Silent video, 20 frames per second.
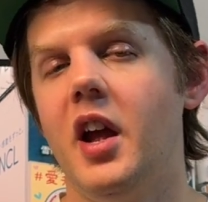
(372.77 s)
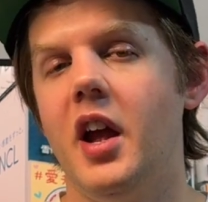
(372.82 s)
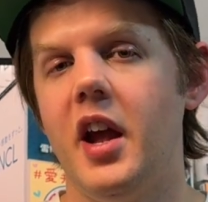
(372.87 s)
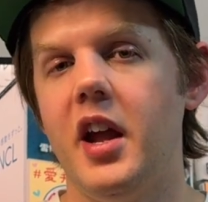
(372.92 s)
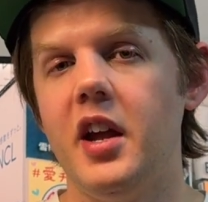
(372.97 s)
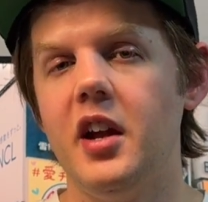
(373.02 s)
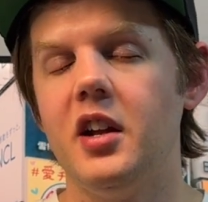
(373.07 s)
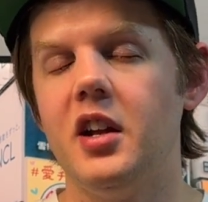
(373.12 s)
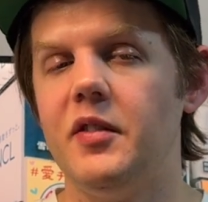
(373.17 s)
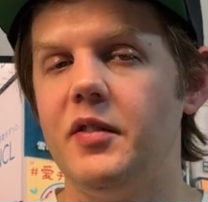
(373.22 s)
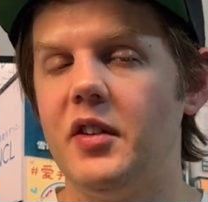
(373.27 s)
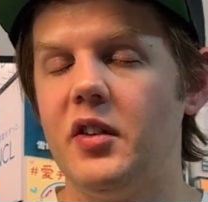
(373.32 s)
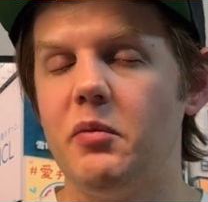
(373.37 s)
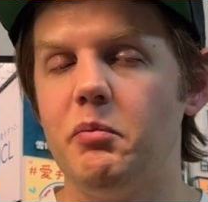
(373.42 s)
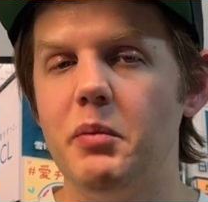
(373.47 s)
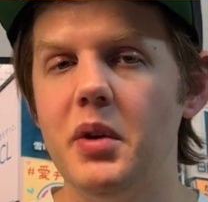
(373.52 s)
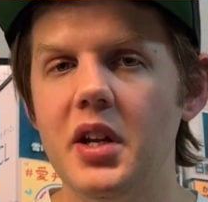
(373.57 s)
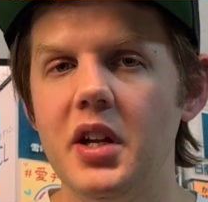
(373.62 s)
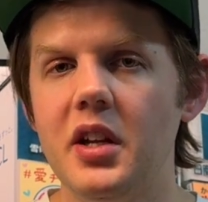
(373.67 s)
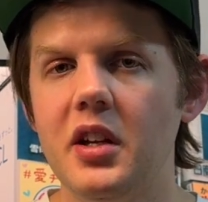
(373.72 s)
And if it's
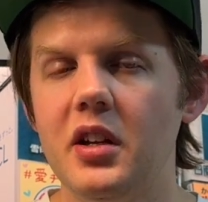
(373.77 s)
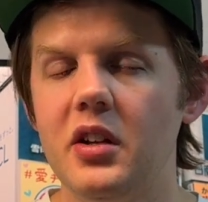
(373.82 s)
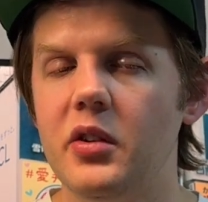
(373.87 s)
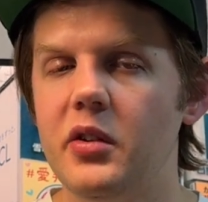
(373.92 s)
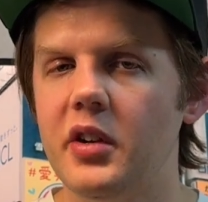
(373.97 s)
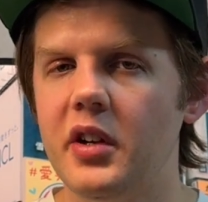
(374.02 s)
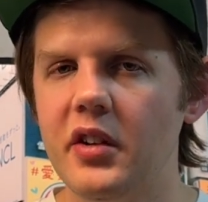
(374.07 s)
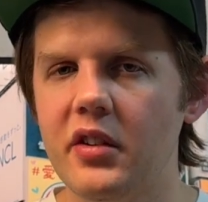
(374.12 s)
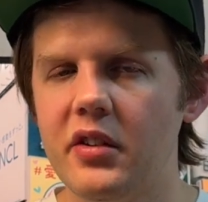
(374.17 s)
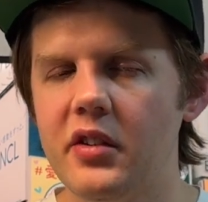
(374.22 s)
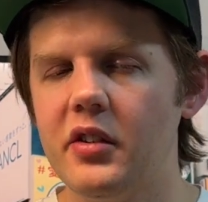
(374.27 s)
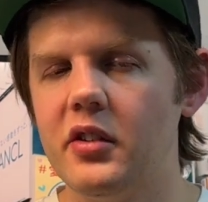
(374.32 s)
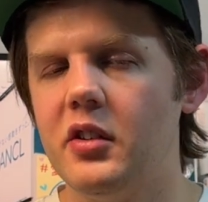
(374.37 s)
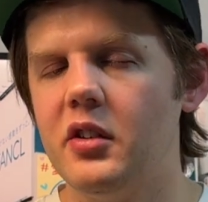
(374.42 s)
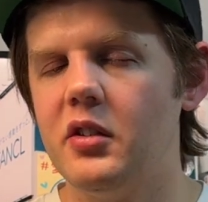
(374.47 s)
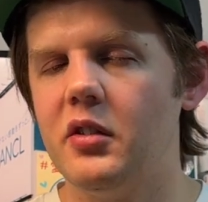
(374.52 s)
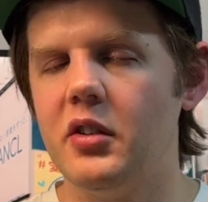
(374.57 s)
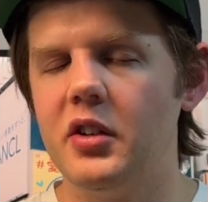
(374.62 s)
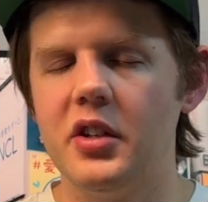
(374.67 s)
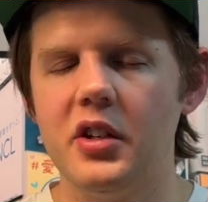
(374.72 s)
MIDI, you can
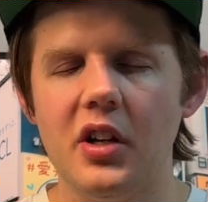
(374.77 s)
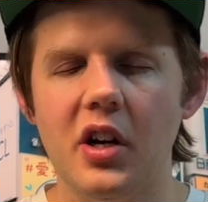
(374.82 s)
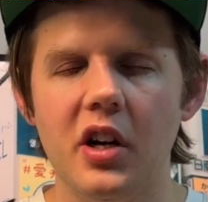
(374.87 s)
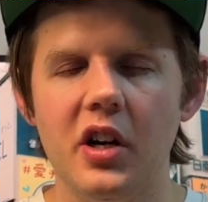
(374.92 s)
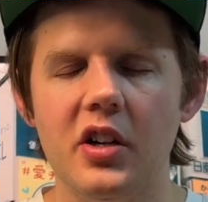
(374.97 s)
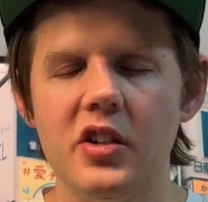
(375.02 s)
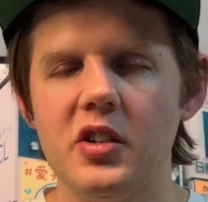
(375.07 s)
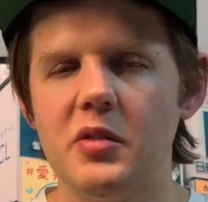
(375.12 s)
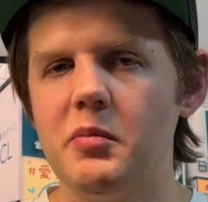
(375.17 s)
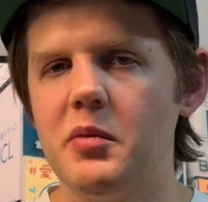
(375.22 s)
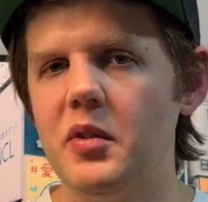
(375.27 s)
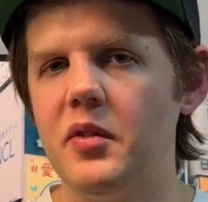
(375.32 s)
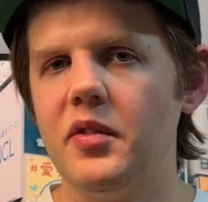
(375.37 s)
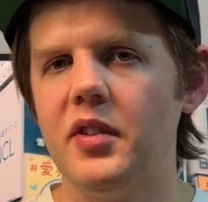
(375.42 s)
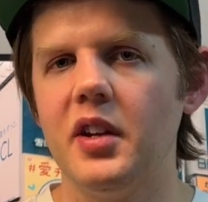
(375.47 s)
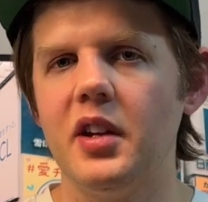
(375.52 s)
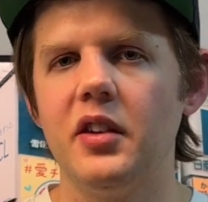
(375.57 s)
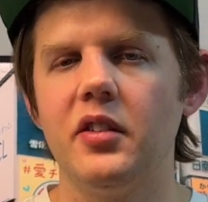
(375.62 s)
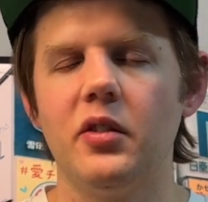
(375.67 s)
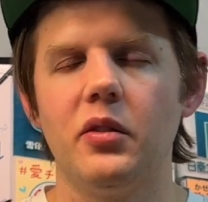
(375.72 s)
still nudge and move
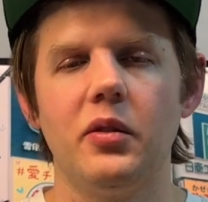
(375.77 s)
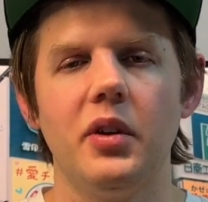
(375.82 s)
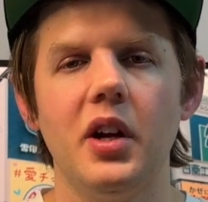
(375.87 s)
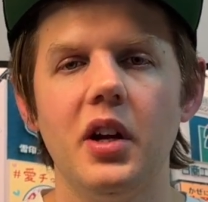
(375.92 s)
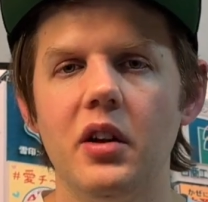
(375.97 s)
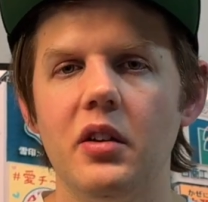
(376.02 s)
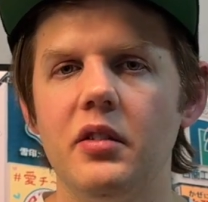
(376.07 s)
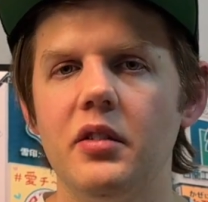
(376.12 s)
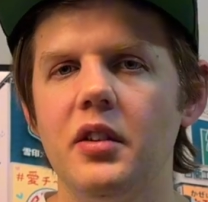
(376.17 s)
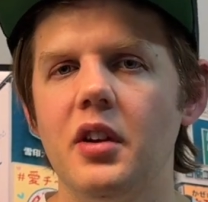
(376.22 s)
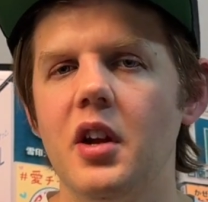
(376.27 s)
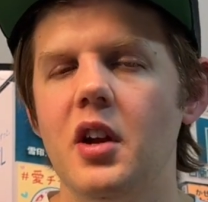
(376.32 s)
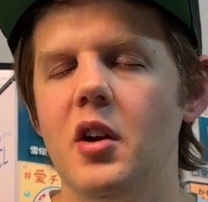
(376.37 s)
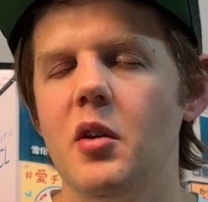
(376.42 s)
things around,